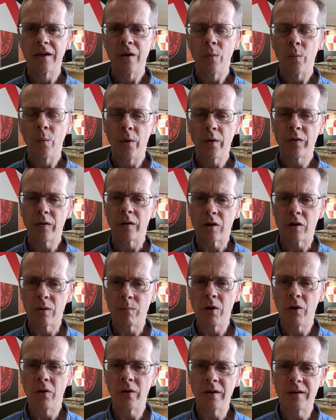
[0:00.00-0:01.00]
with the
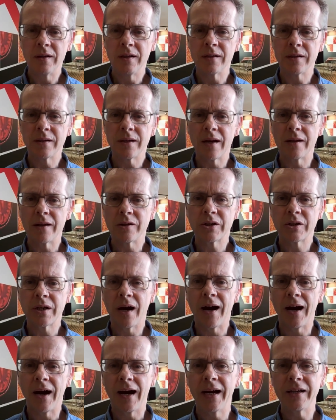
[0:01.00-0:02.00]
community as
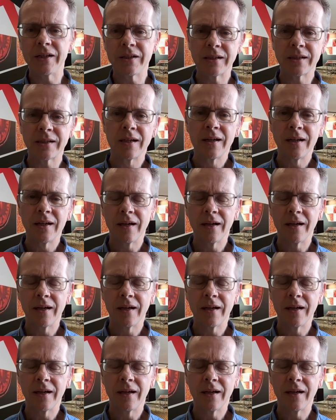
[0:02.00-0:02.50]
tight